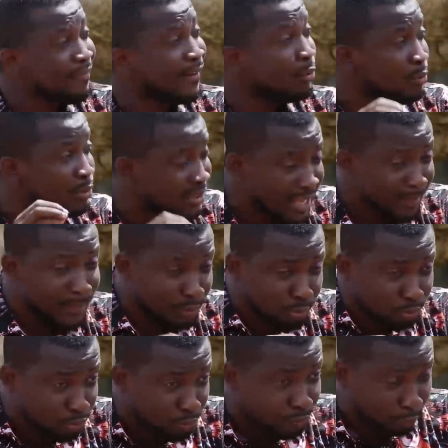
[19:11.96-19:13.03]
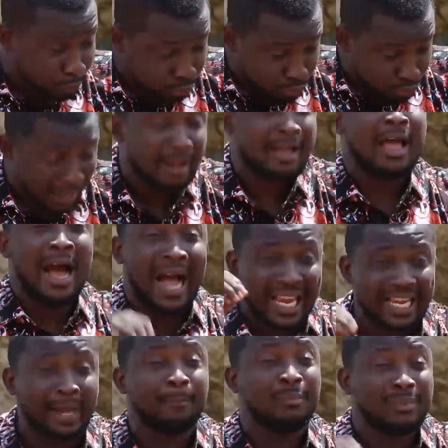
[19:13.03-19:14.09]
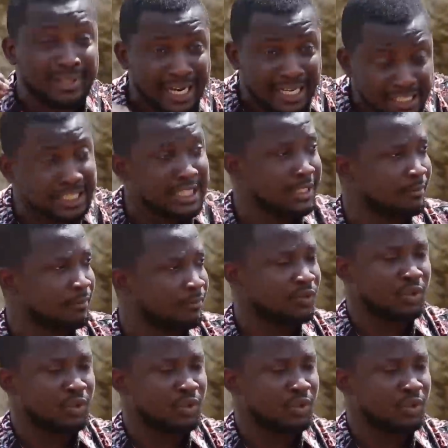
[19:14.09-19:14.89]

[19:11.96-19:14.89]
Whatever you tell me to do for you now, I am ready.